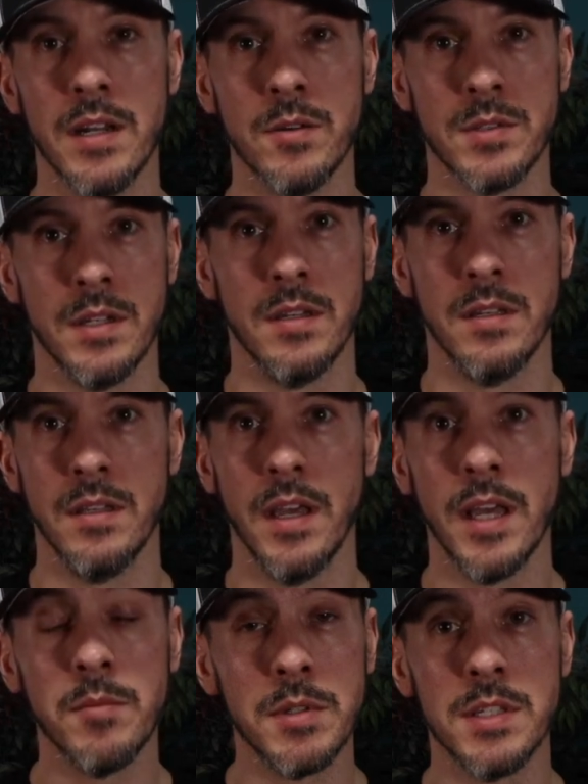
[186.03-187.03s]
I was at
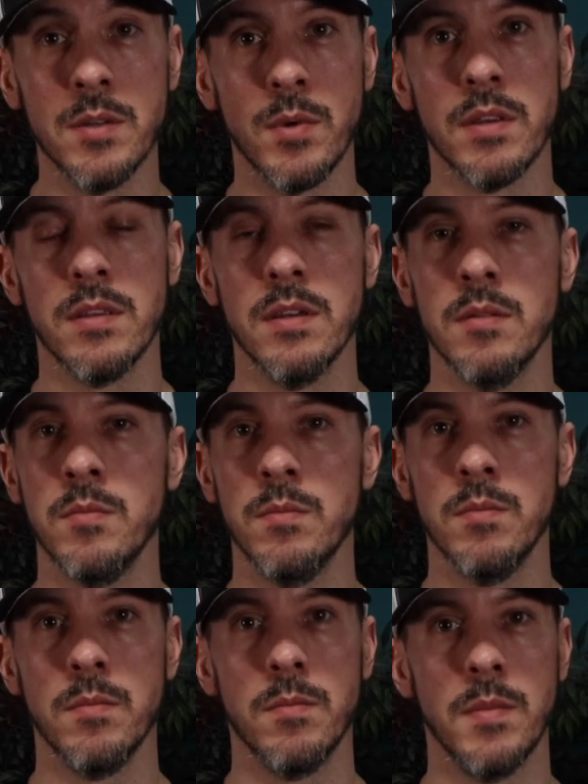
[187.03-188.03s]
enmity with him,
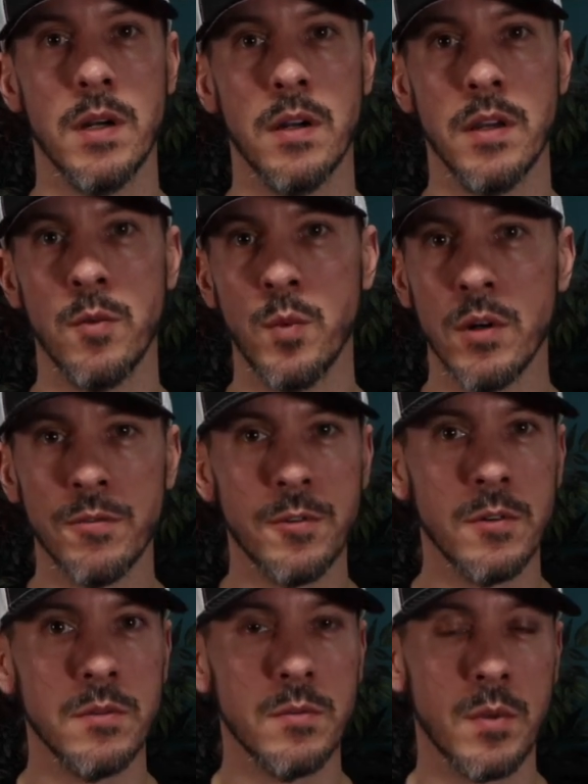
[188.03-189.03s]
in
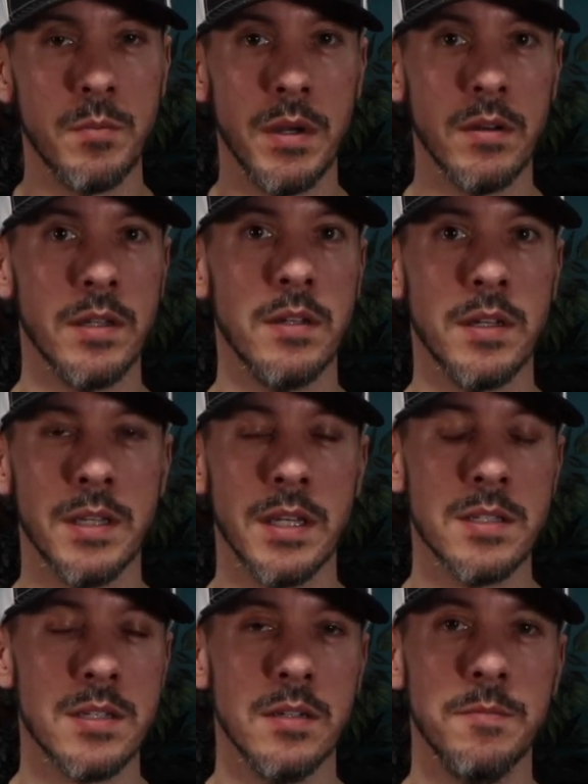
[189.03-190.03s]
willful rebellion
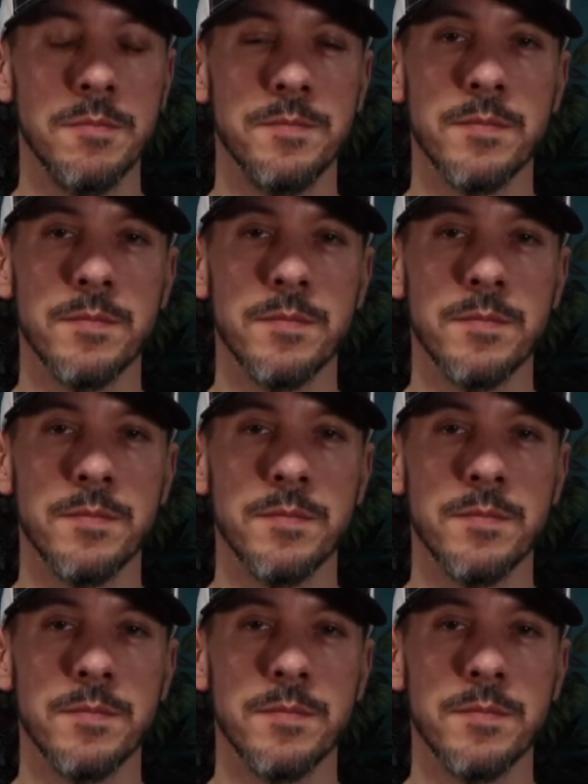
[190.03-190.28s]
against him.